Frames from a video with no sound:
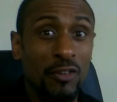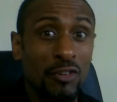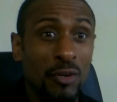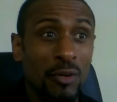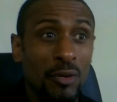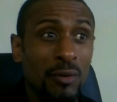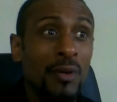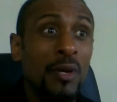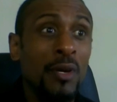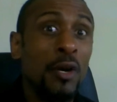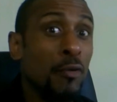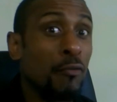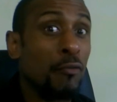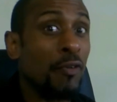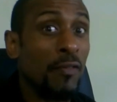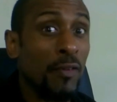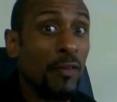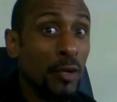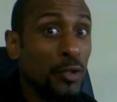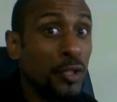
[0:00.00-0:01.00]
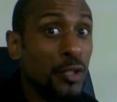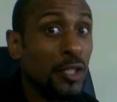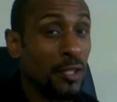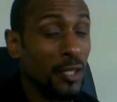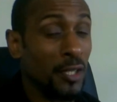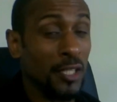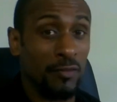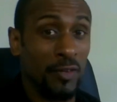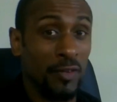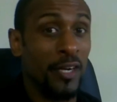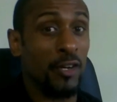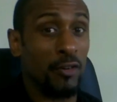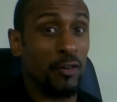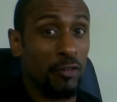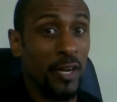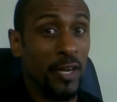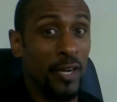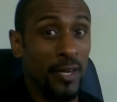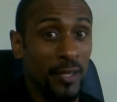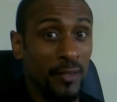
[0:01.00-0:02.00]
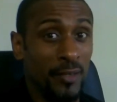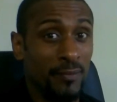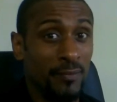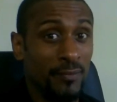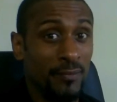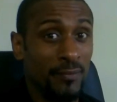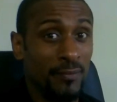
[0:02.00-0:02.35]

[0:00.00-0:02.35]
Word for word: a shoe and revolutionise running training.